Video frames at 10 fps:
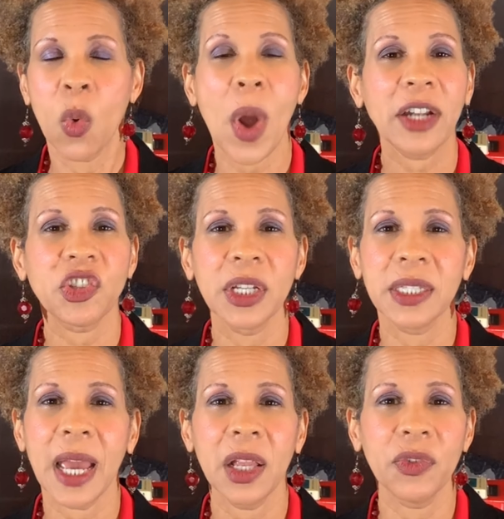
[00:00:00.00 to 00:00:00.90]

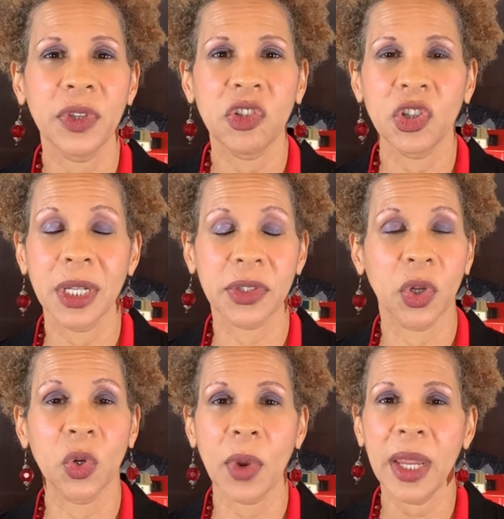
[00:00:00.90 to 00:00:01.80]
Watching television is a
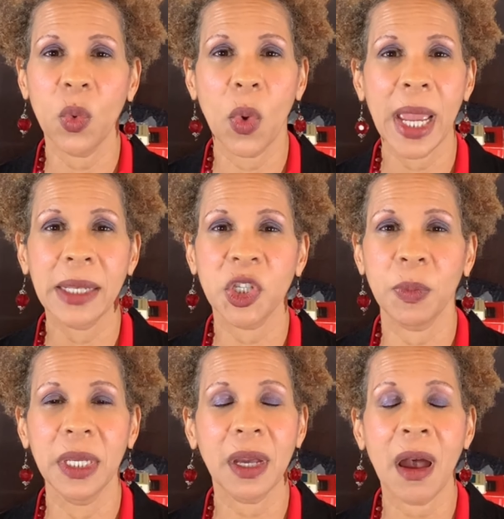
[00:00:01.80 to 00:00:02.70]
great way to
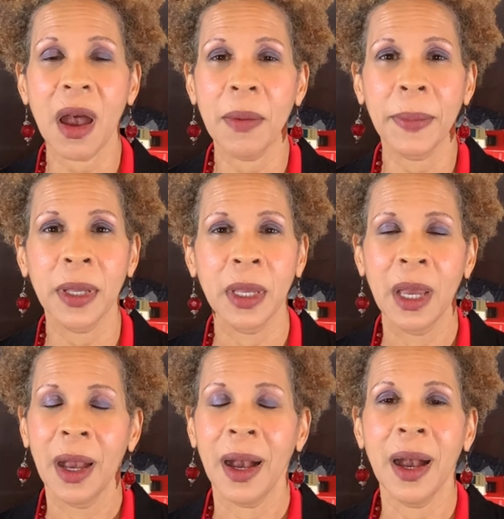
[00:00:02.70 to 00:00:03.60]
become
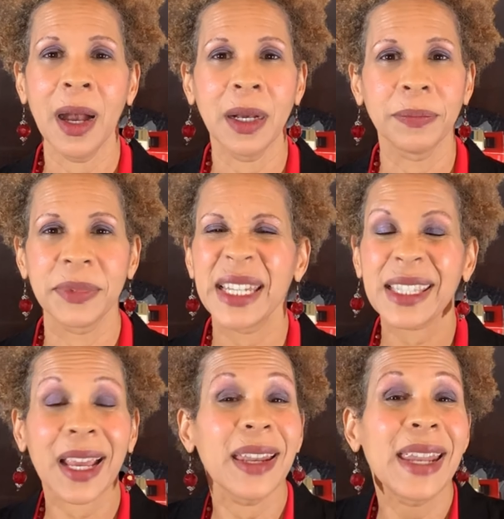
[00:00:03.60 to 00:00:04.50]

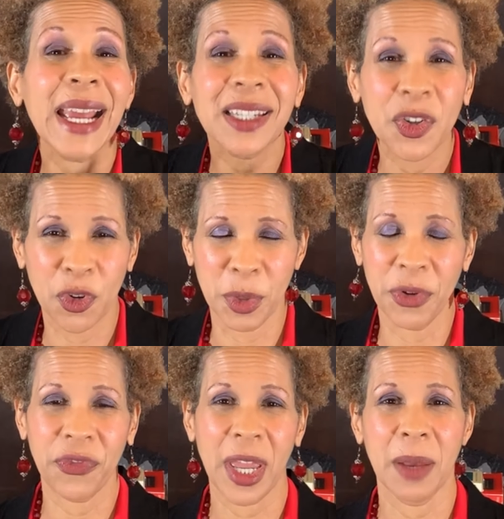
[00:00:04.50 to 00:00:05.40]
disconnected from
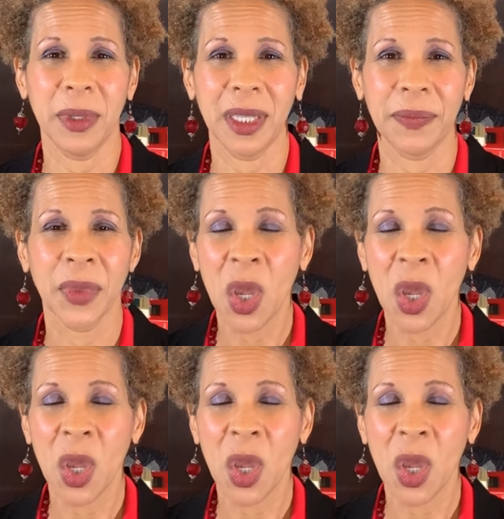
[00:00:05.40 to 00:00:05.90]
your family.